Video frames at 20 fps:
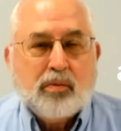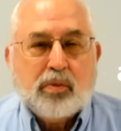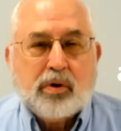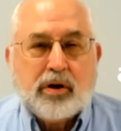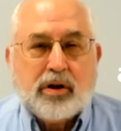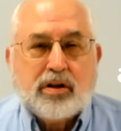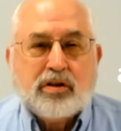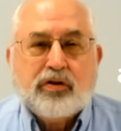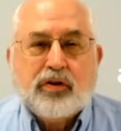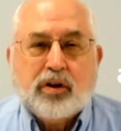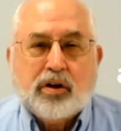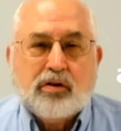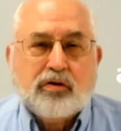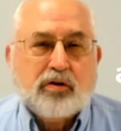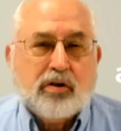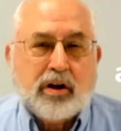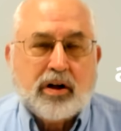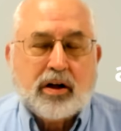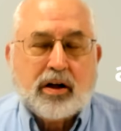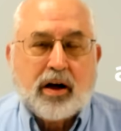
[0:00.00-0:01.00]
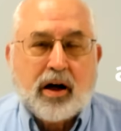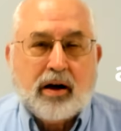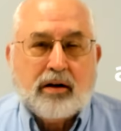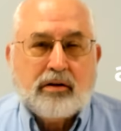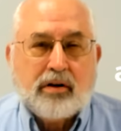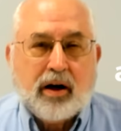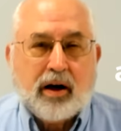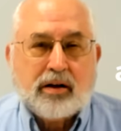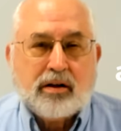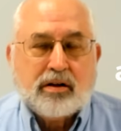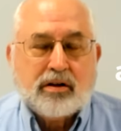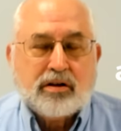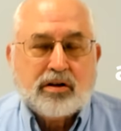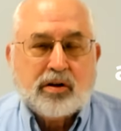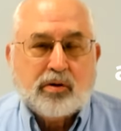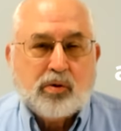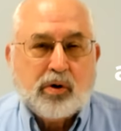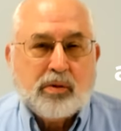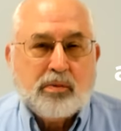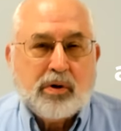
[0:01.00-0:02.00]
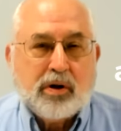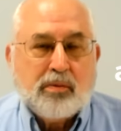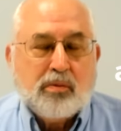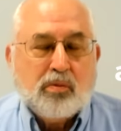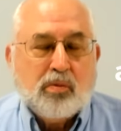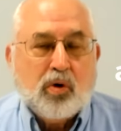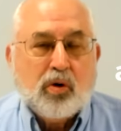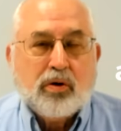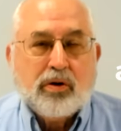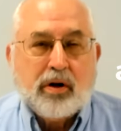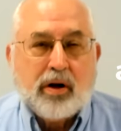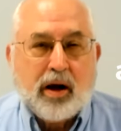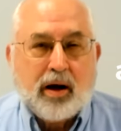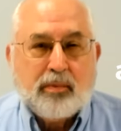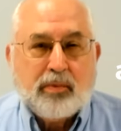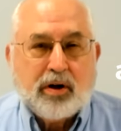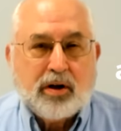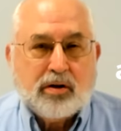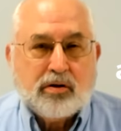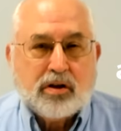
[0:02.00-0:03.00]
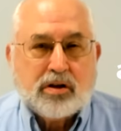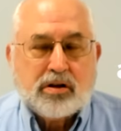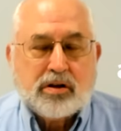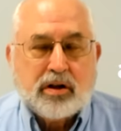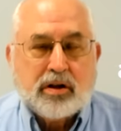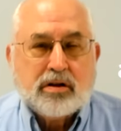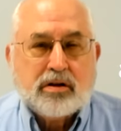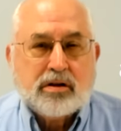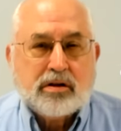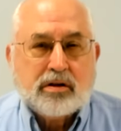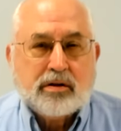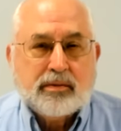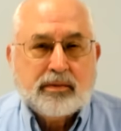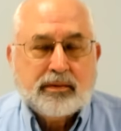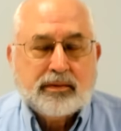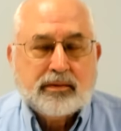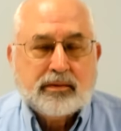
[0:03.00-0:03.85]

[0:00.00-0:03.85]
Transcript: please feel free to contact us and we'd be more than happy to assist.